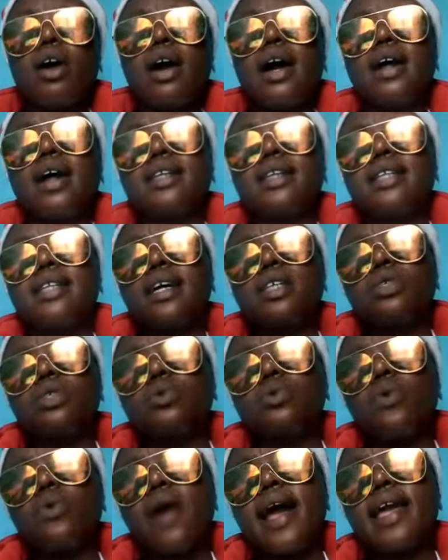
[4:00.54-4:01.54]
God,
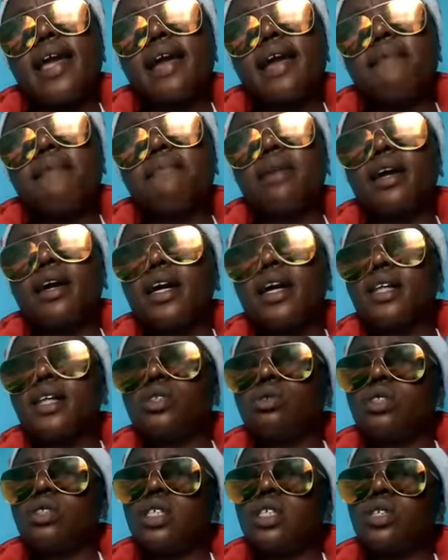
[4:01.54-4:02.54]
that's why I'm here
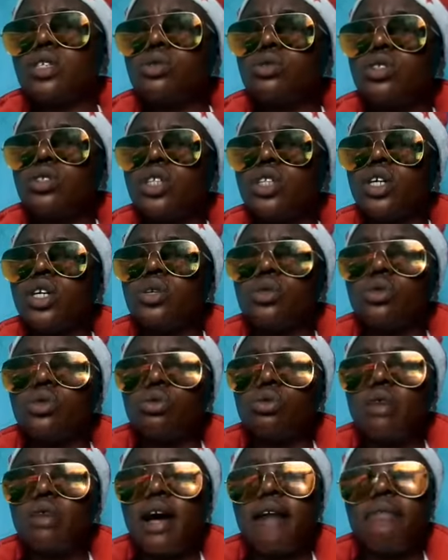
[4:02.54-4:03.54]
today, to tell you
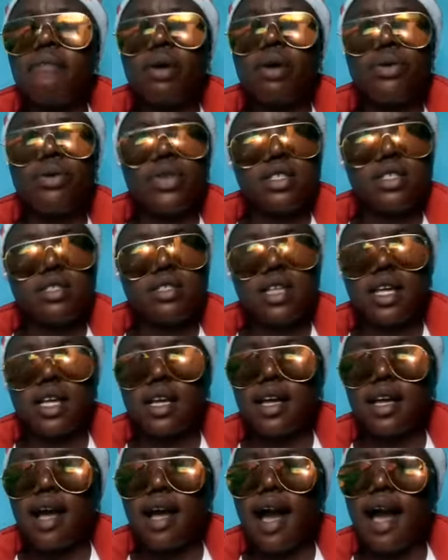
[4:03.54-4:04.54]
to have a
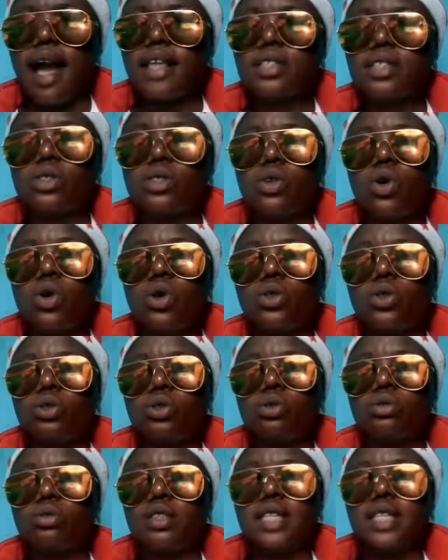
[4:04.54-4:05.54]
routine. Ask God
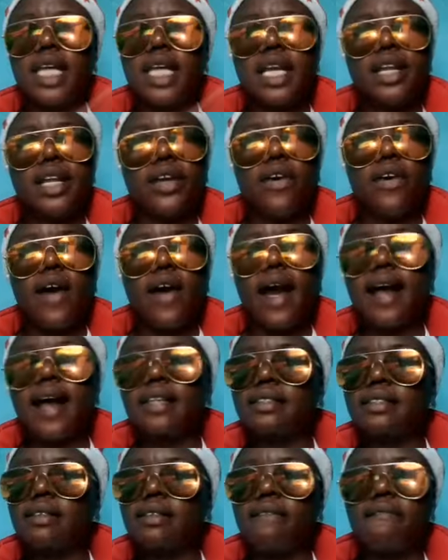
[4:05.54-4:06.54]
to save your
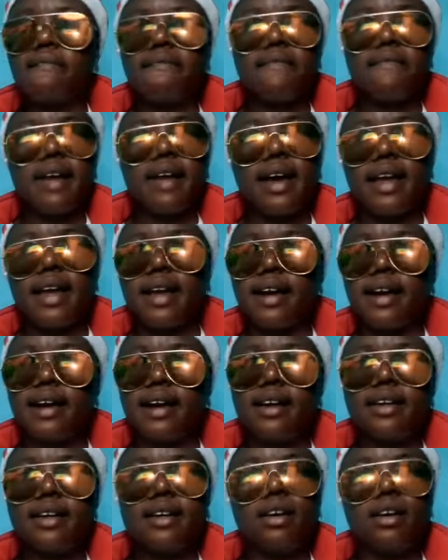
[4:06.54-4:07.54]
heart from fire.
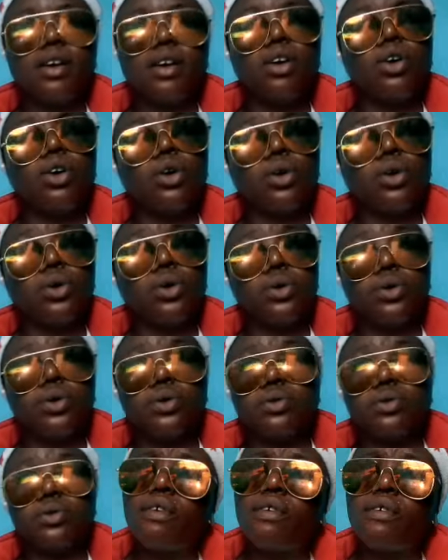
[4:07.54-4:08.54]
Oh,
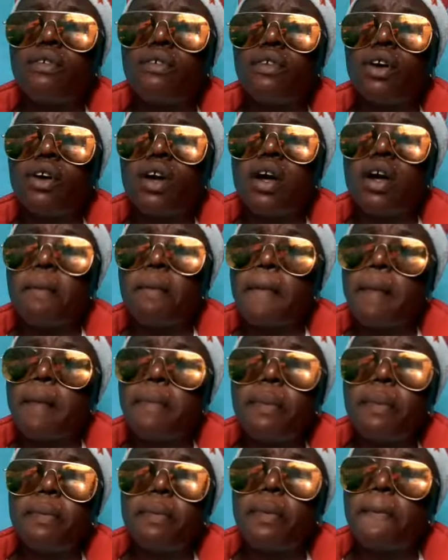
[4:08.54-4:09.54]
my
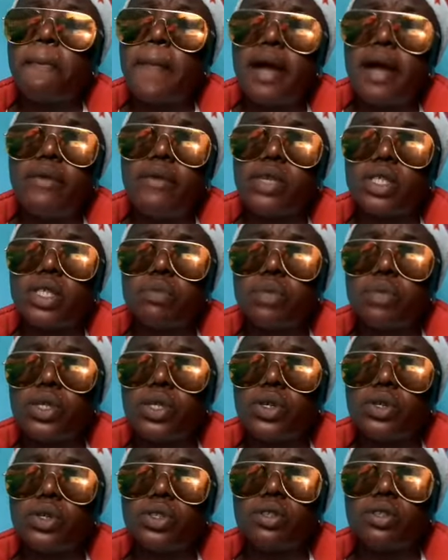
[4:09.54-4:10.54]
people perish
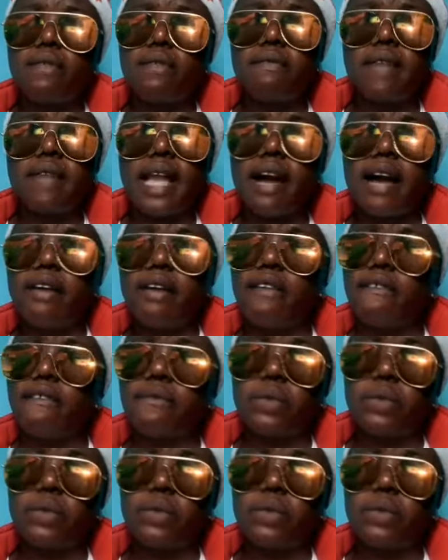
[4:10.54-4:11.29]
because of lack of